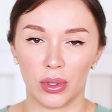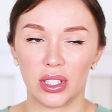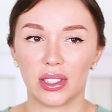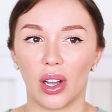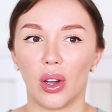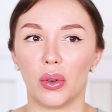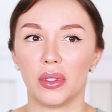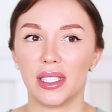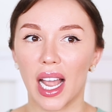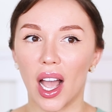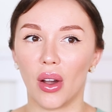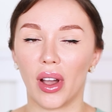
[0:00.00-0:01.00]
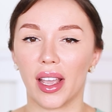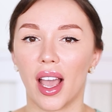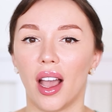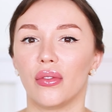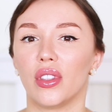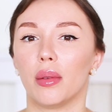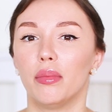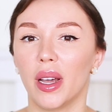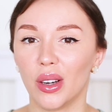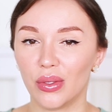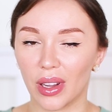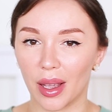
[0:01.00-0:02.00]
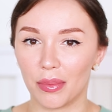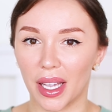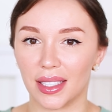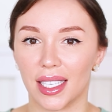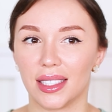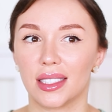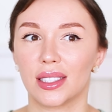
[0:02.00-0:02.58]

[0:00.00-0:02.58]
So now I have the butterfly pendant,